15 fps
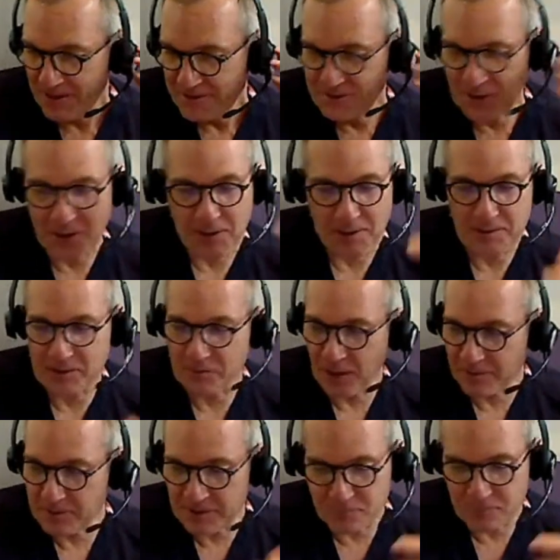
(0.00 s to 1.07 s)
So I mean,
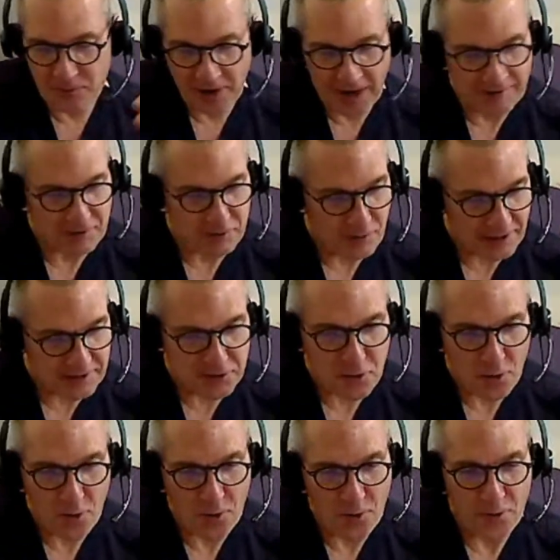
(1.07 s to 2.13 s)
having read
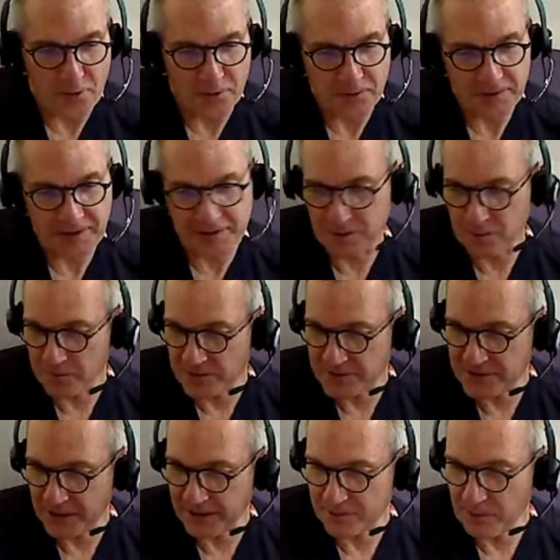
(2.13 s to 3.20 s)
your Kingdom of the
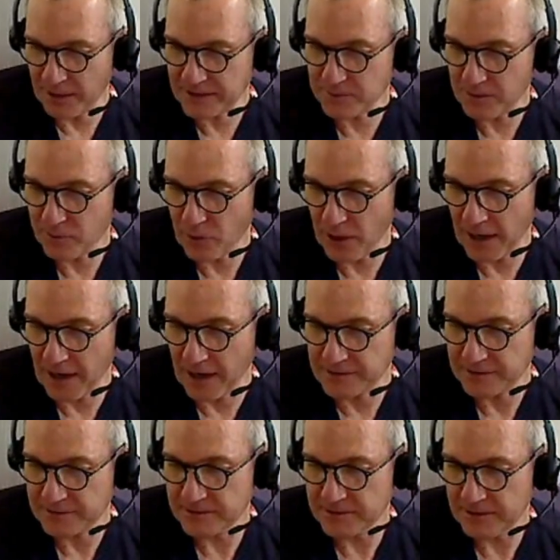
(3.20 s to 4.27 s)
Sick, it makes me
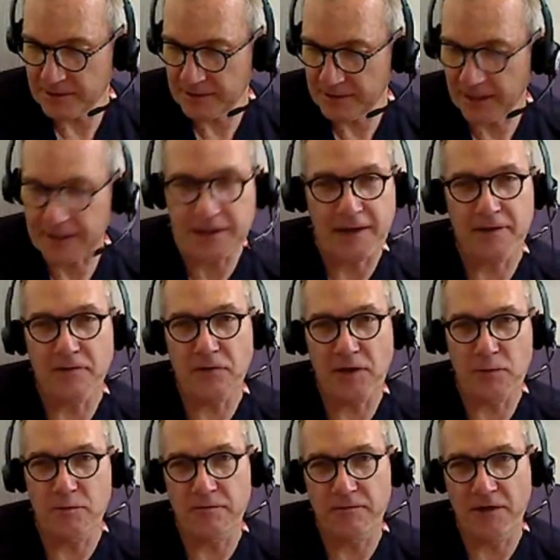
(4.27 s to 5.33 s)
realize, can a
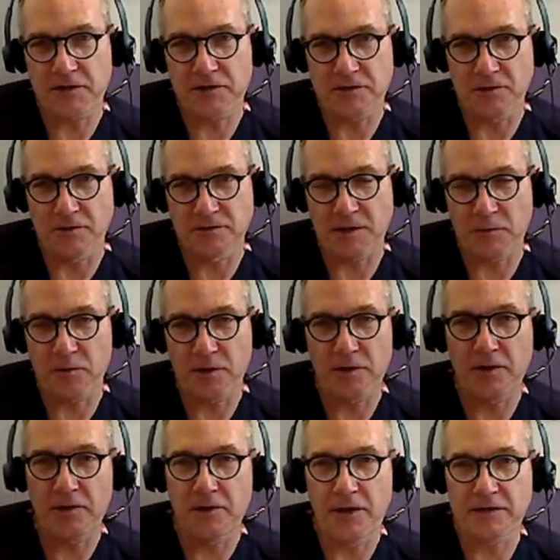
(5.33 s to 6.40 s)
healthcare professional,
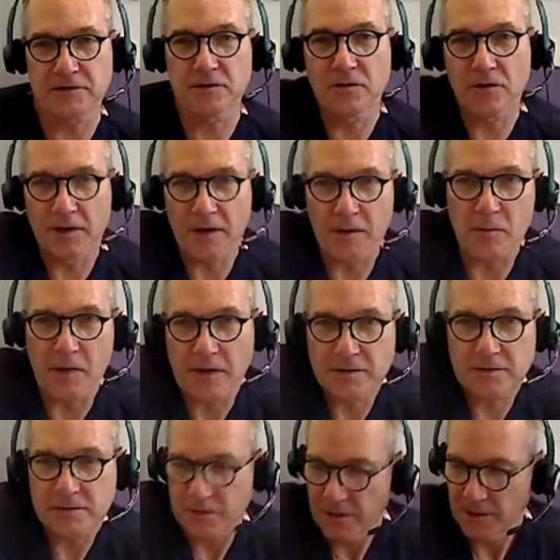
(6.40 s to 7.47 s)
somebody who hasn't got
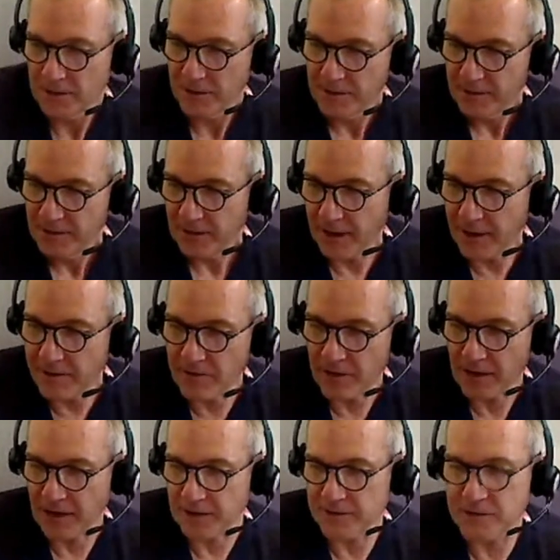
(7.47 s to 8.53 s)
MS, ever
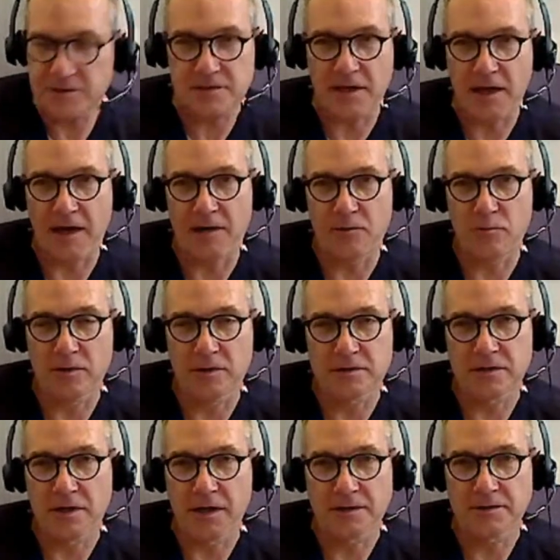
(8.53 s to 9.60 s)
understand what
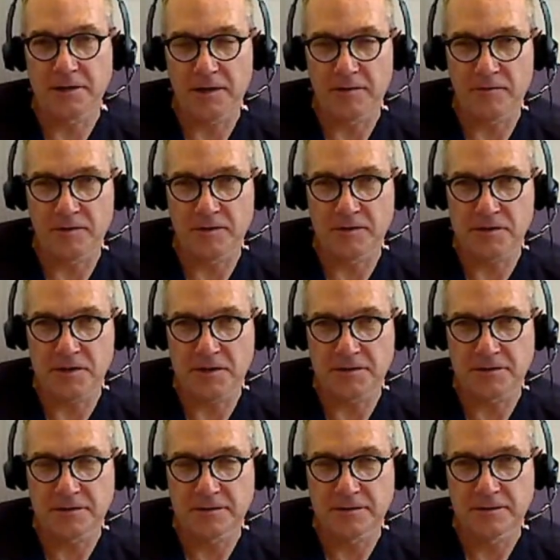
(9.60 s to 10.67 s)
it's like to have the
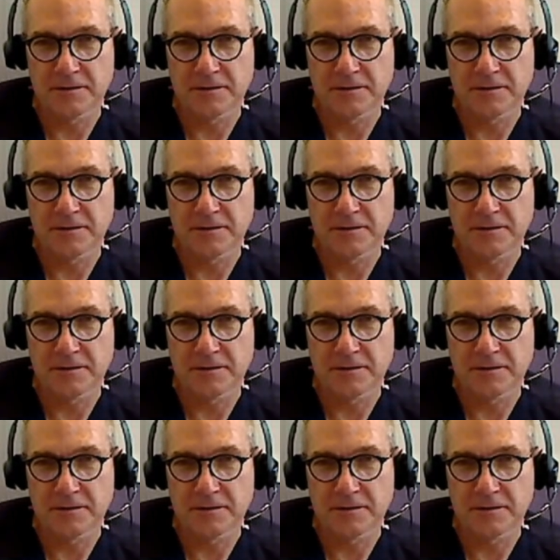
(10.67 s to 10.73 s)
disease?